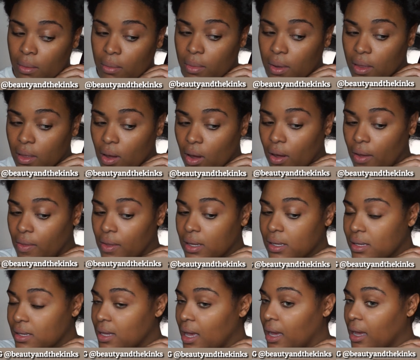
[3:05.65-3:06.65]
But on the
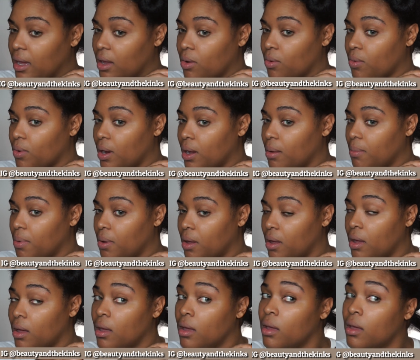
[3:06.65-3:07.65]
second rip,
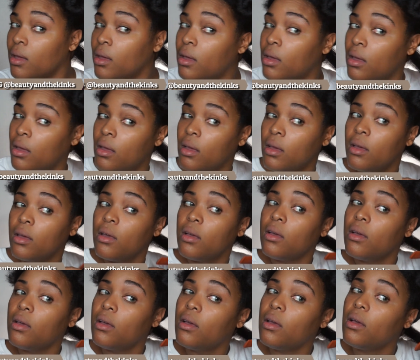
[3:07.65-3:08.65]

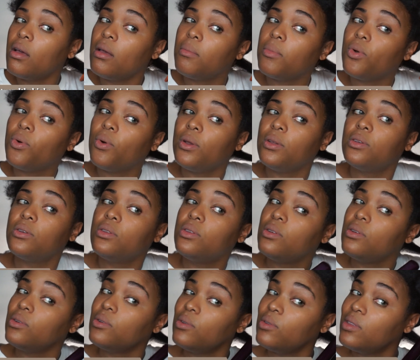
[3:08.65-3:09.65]
I'm going to
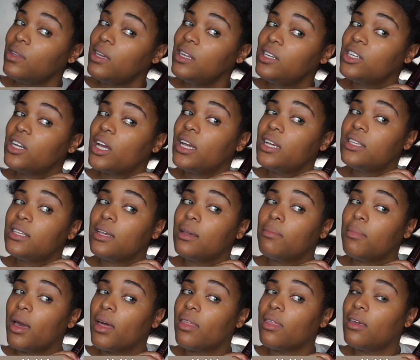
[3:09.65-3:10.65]
do the chasing
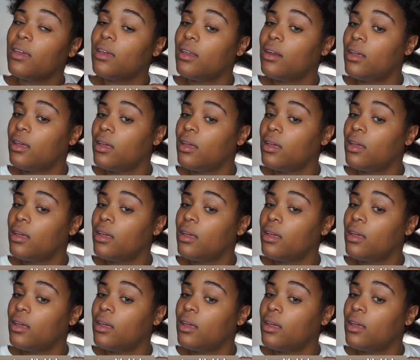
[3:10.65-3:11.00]
method.